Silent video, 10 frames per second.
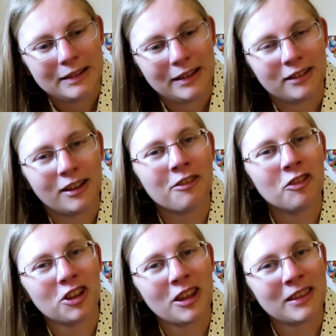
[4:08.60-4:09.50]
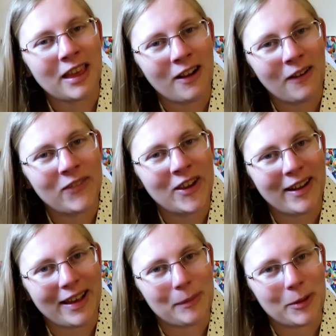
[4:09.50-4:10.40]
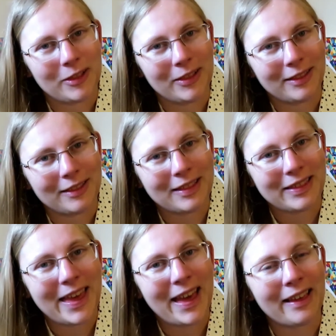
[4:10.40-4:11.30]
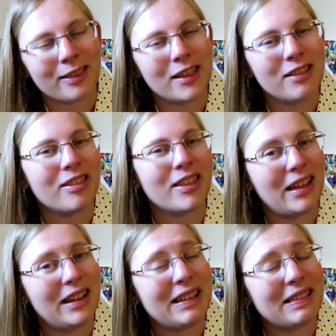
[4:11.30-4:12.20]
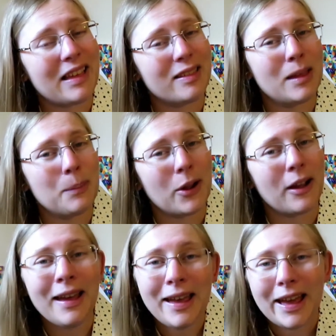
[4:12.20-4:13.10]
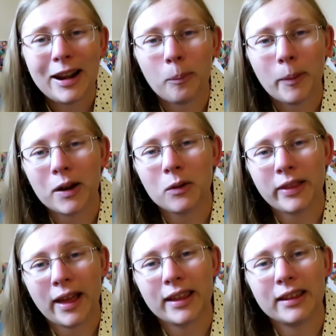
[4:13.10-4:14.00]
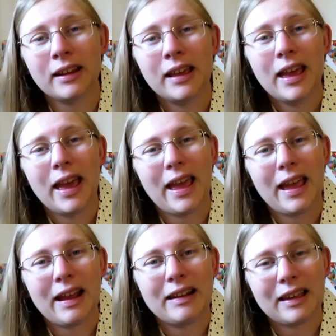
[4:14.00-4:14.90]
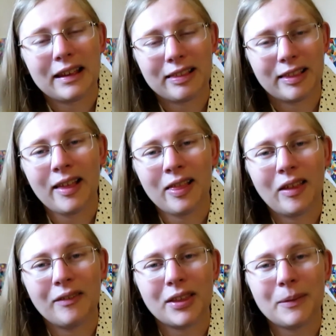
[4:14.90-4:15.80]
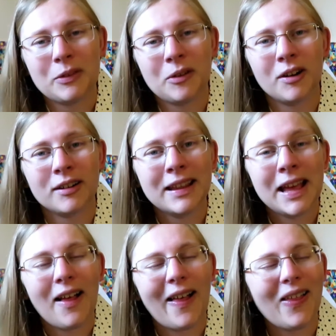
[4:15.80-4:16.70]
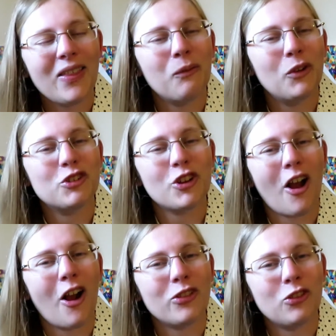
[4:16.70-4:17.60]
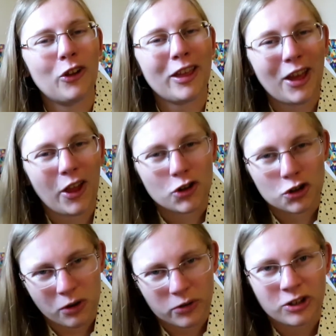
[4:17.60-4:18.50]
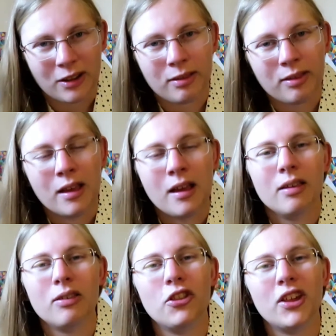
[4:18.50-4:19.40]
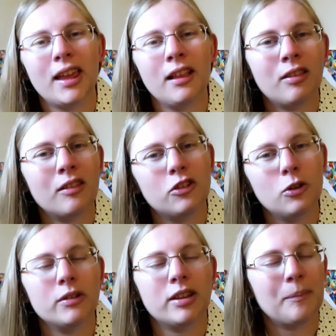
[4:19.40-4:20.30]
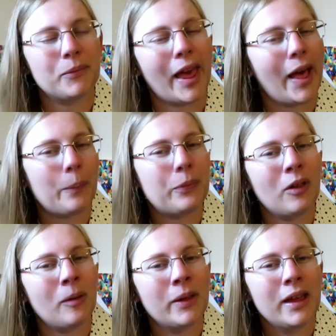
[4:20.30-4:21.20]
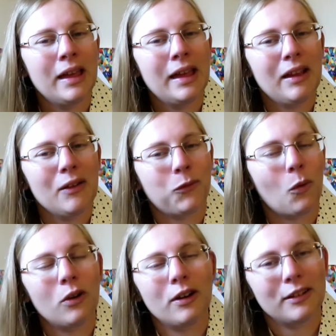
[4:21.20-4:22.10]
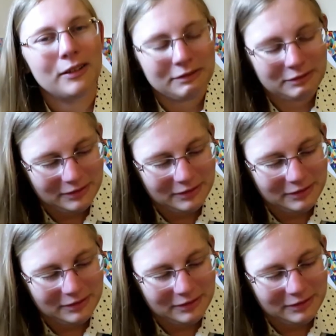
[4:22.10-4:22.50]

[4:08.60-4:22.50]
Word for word: that doesn't take care of their animals. Yes, inside is a zebra, an albino lion, and a gazelle of some sort, all of which are looking atrocious. So the kids do attempt to help them for